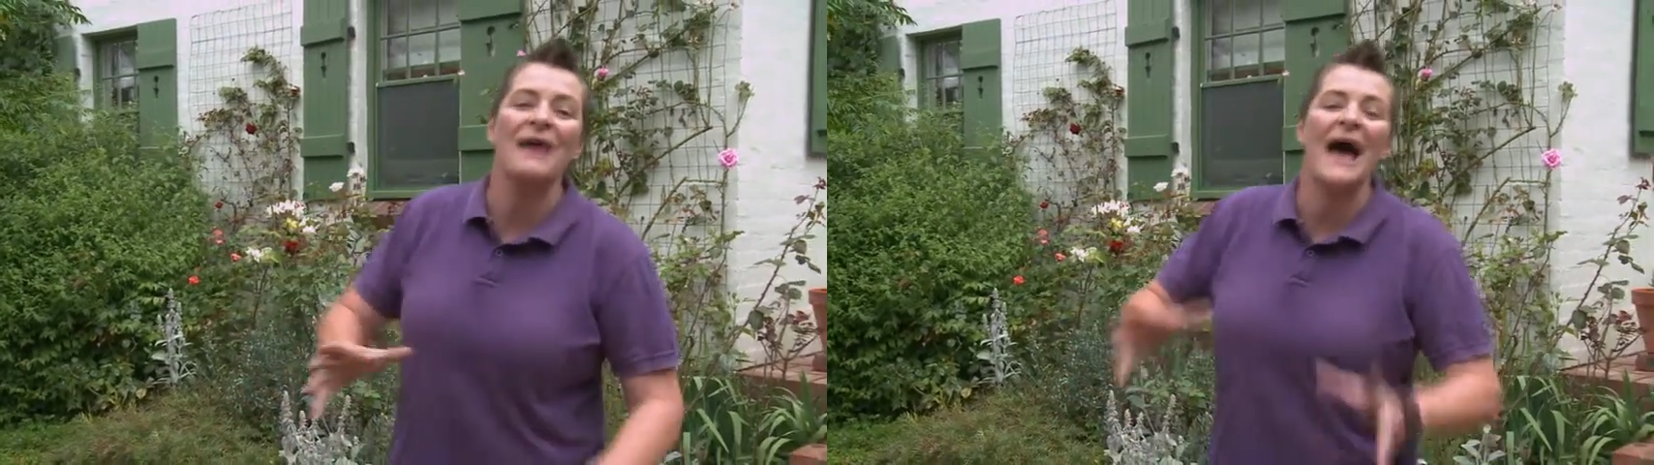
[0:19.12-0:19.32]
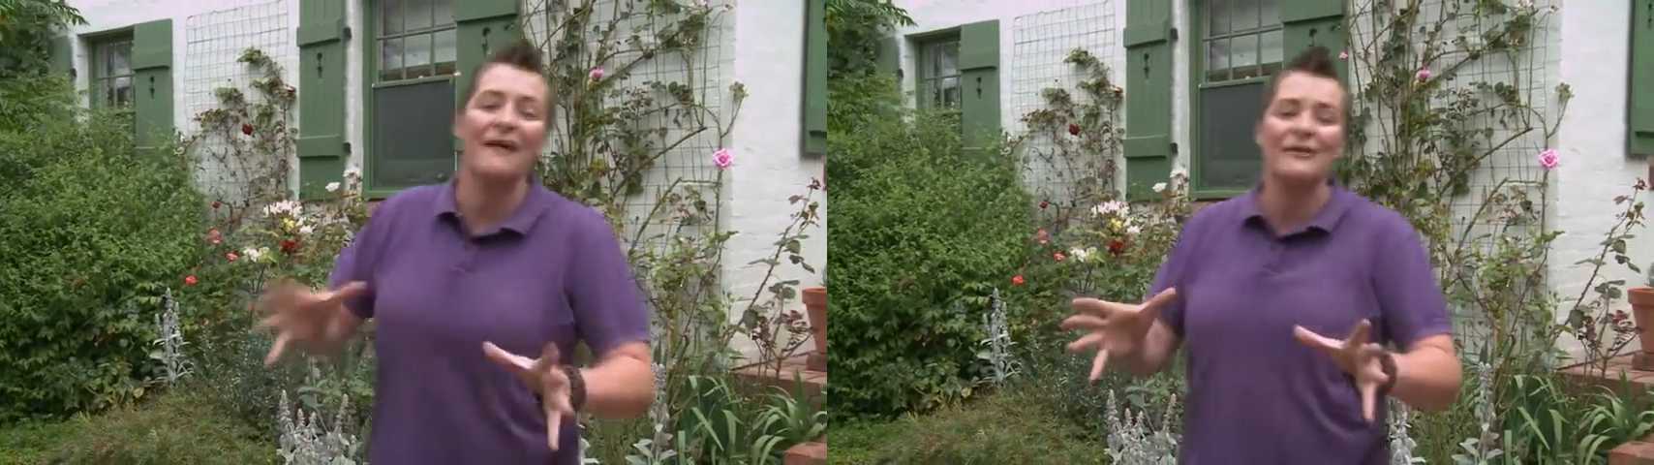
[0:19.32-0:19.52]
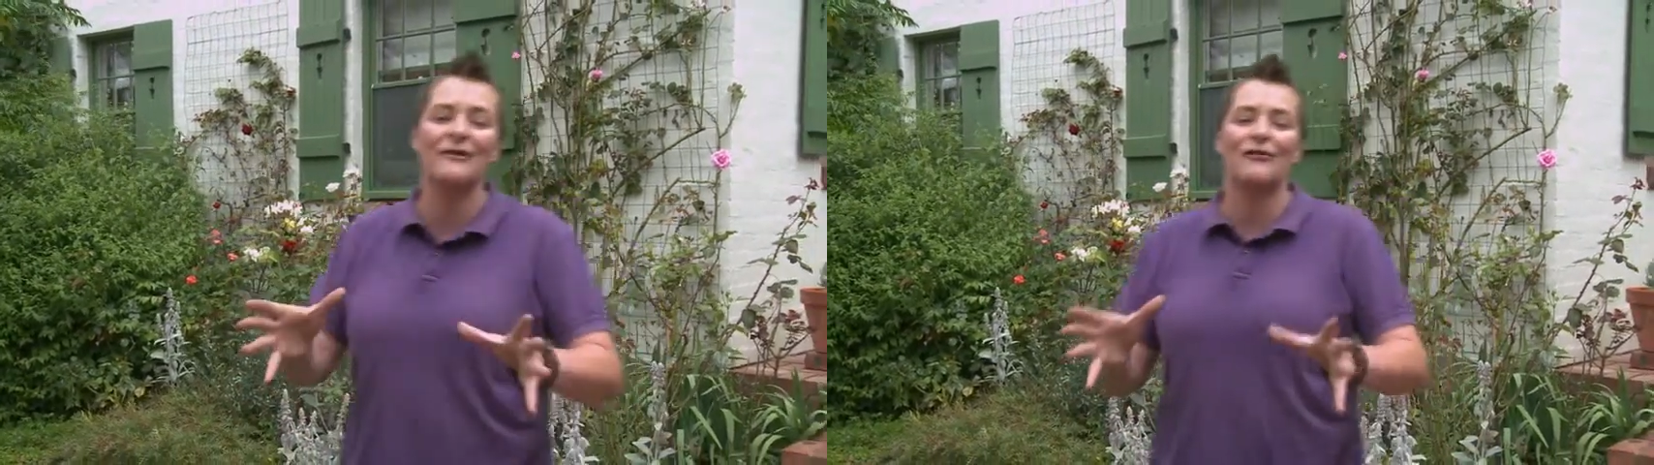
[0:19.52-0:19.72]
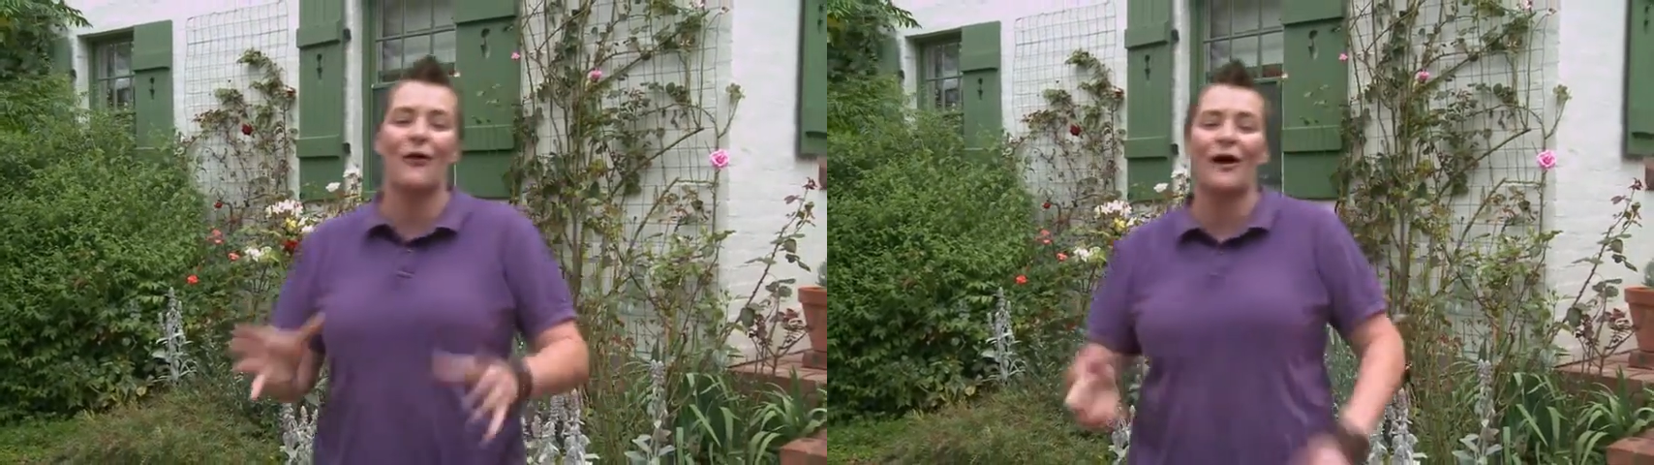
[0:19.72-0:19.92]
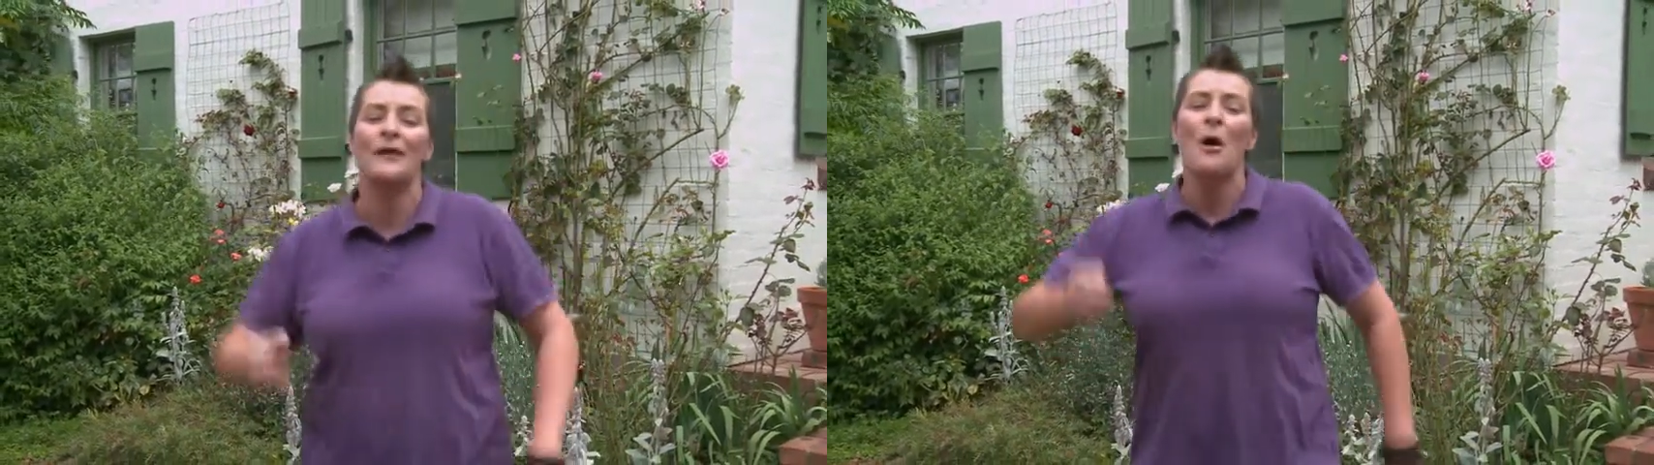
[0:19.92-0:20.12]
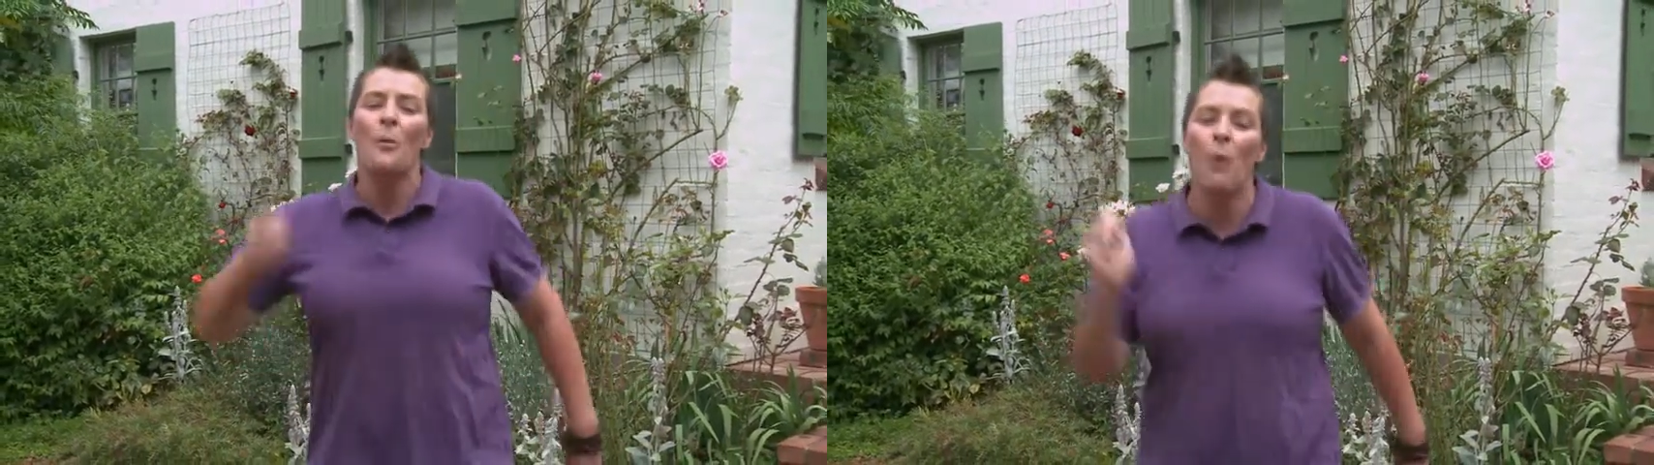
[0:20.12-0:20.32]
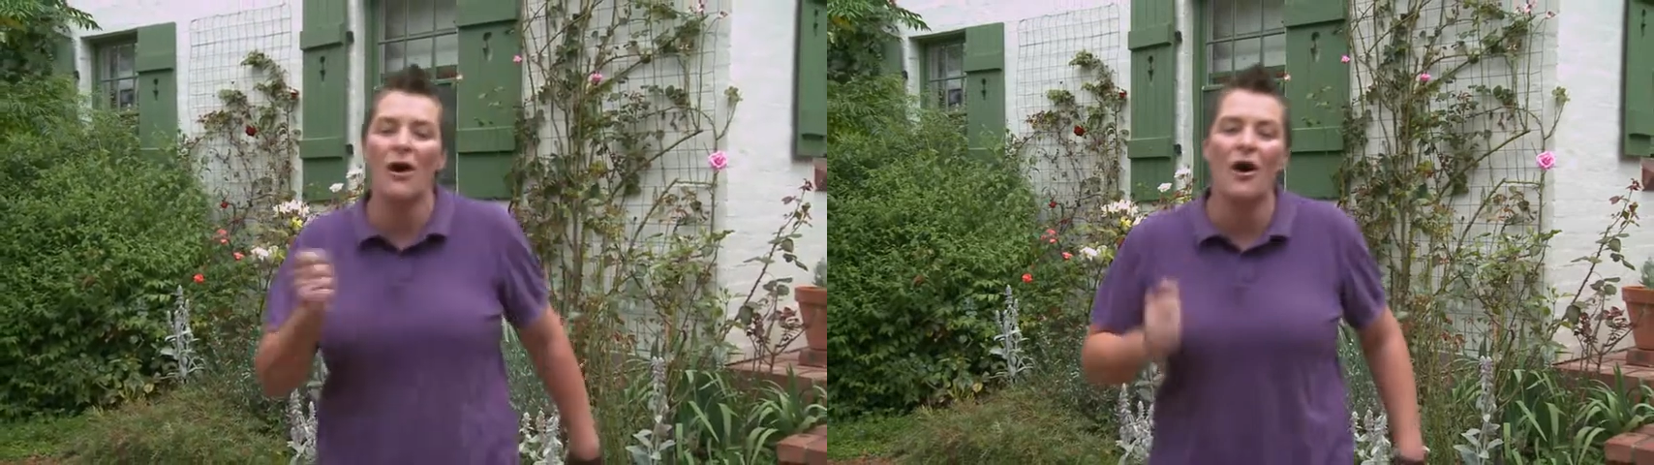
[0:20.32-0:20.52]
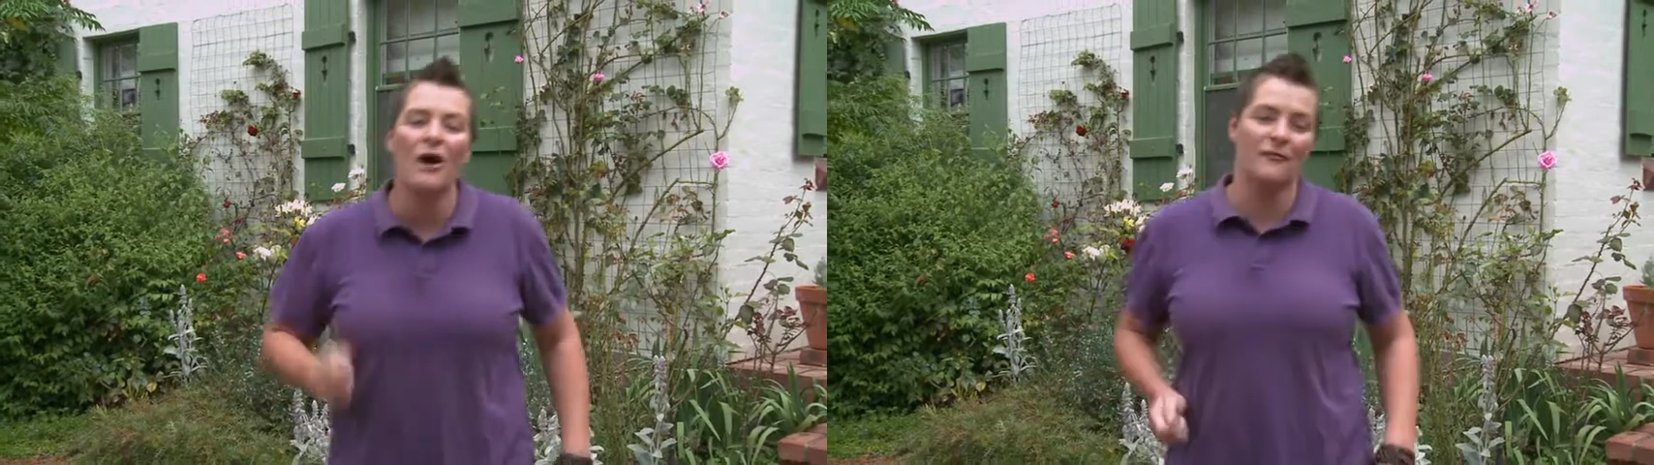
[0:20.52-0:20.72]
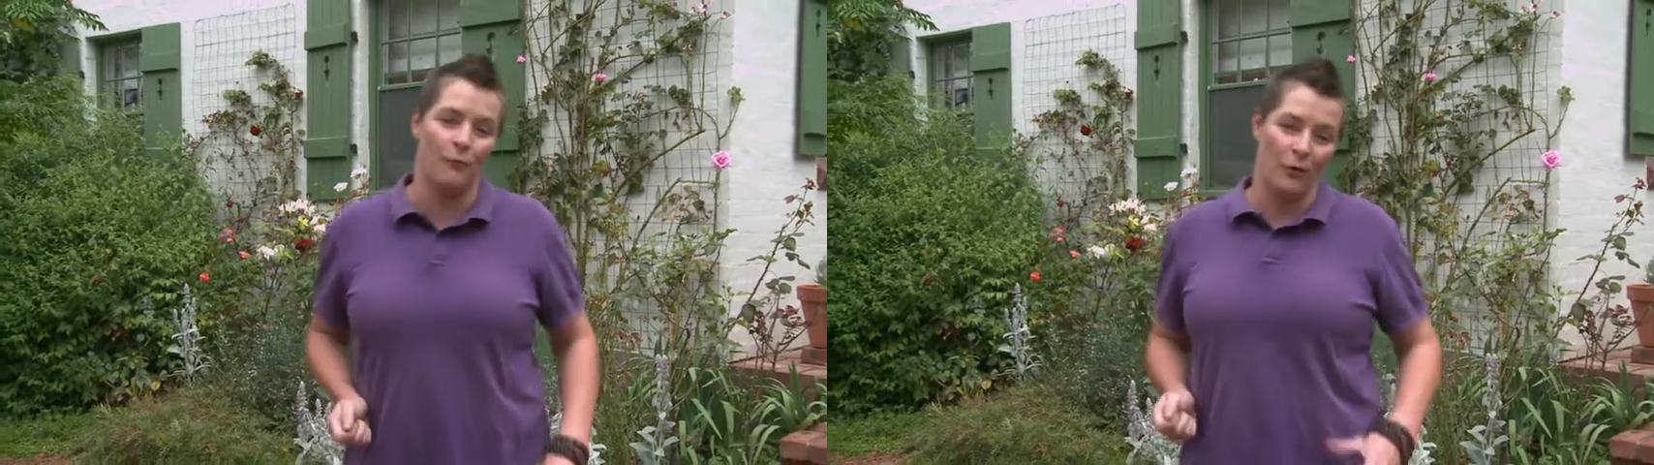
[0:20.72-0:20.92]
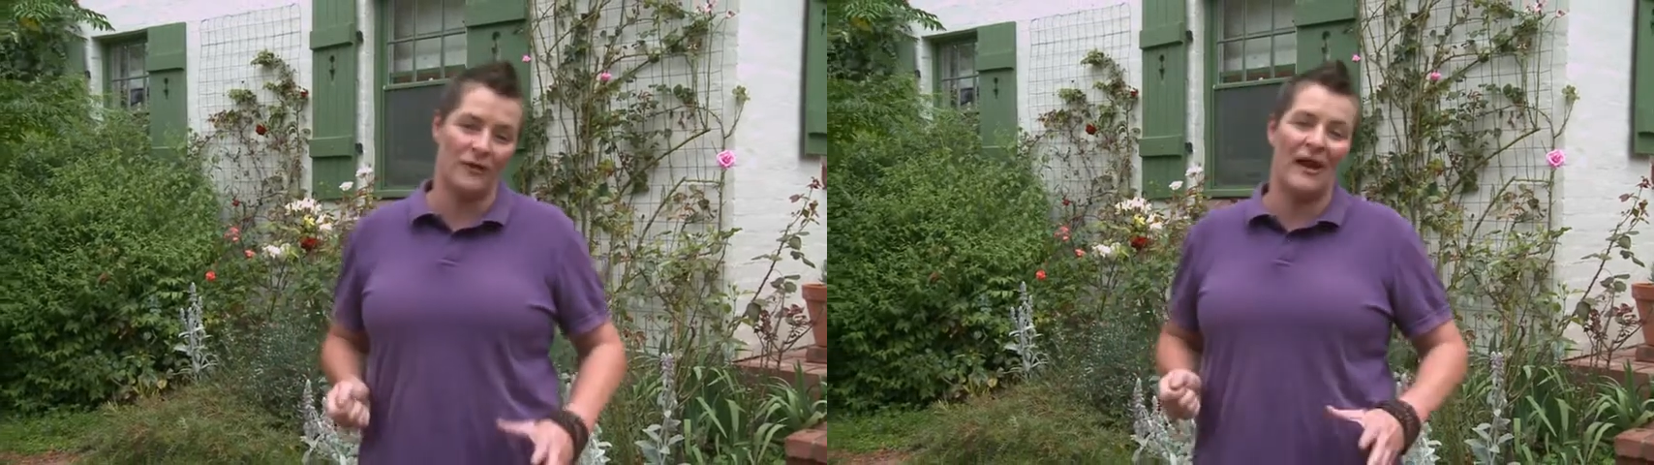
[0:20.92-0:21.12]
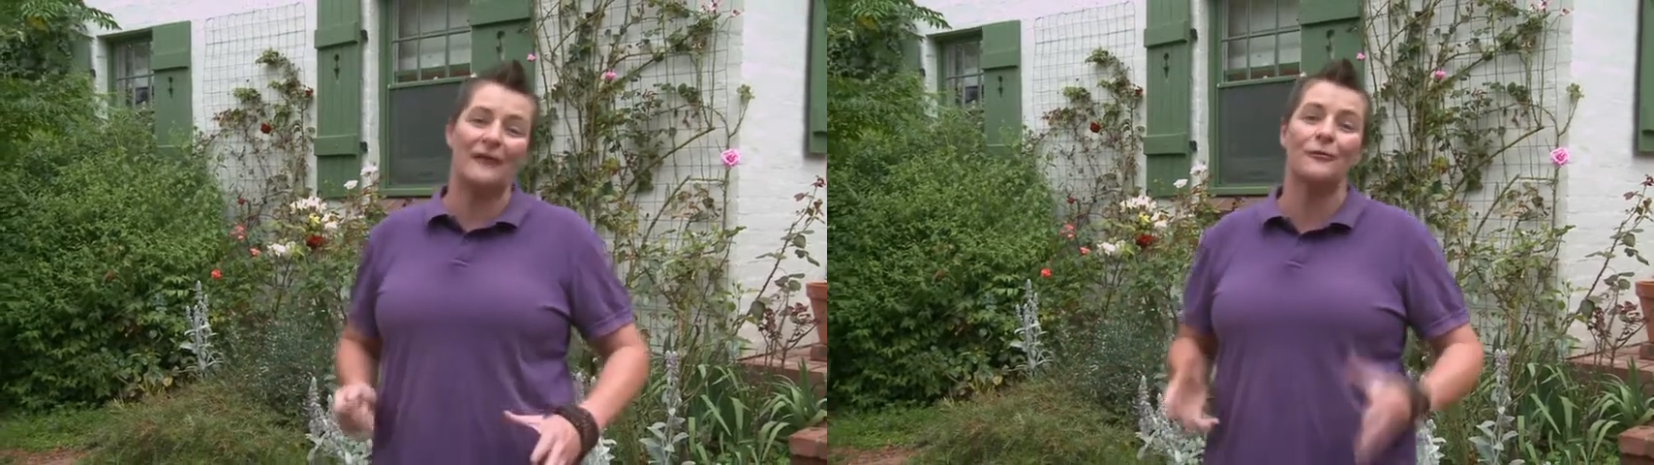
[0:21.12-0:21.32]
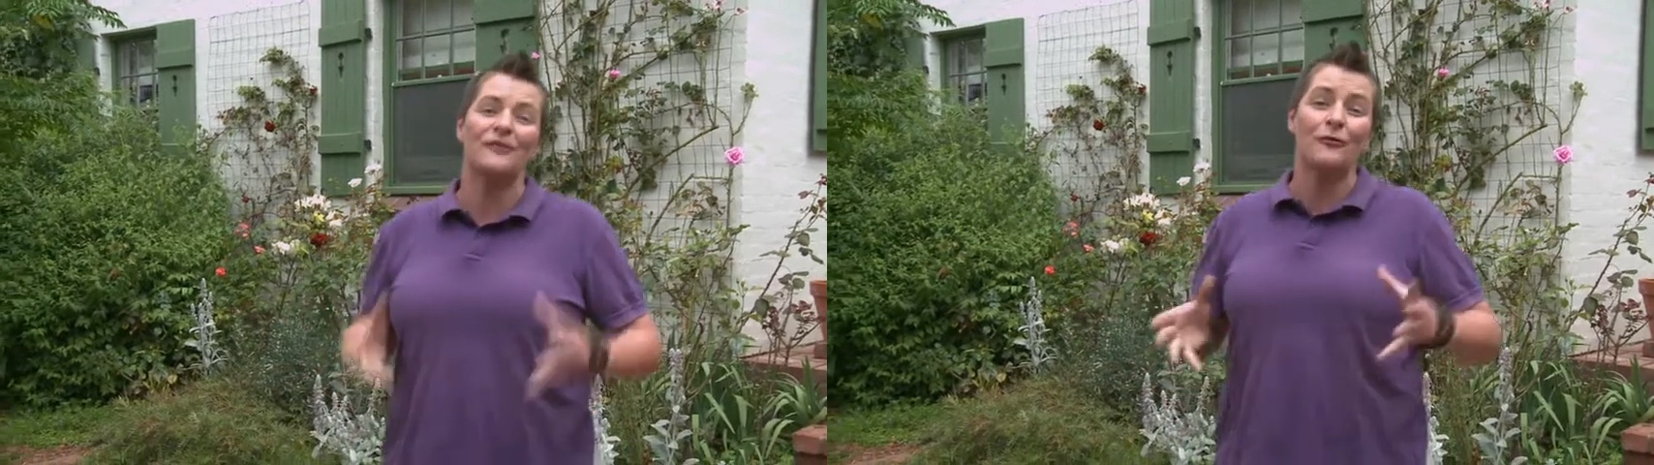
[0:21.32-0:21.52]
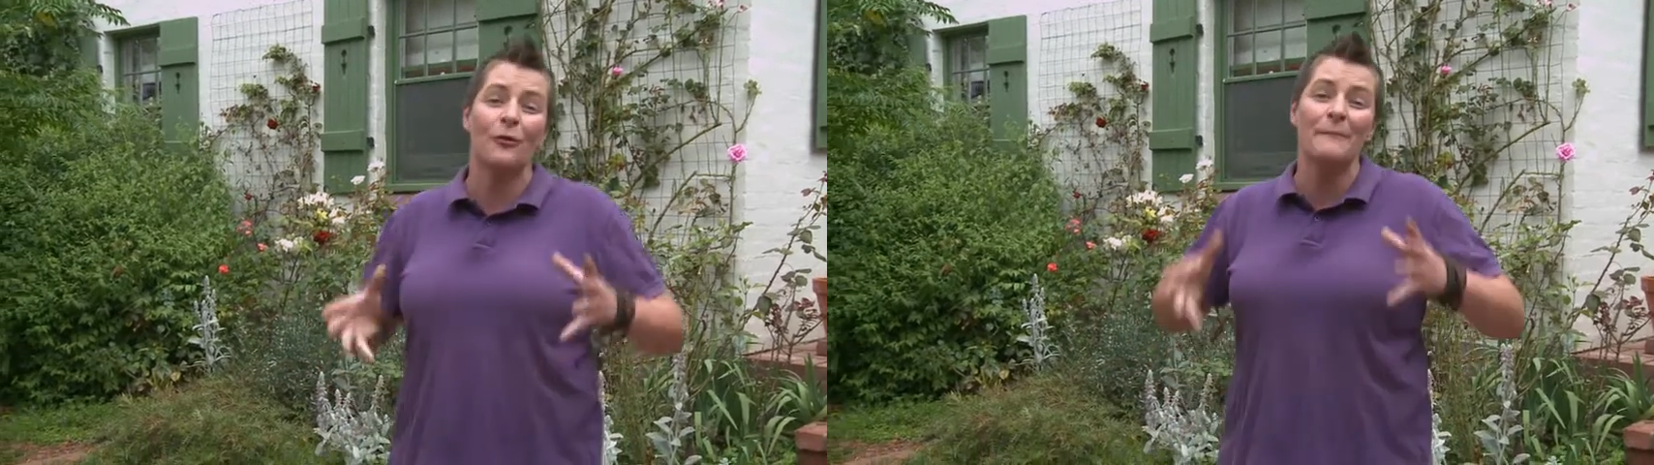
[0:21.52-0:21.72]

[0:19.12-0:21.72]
to having to decide what kind of water tank to install